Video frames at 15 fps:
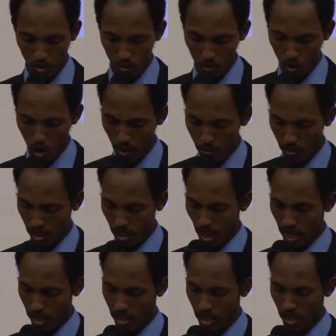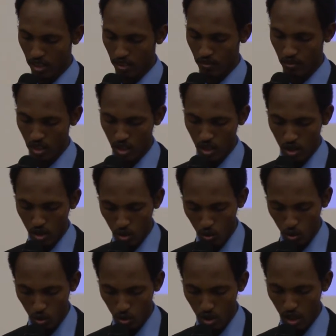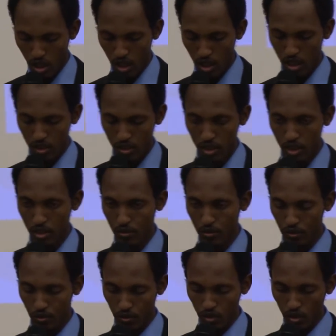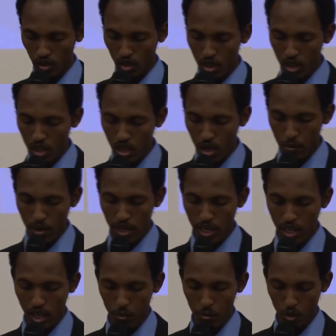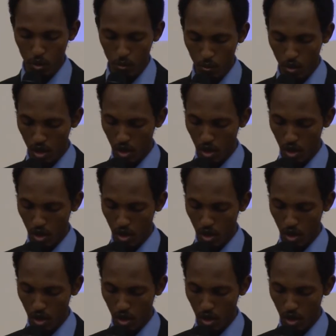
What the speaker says: Mohammed Cartan, who is a medical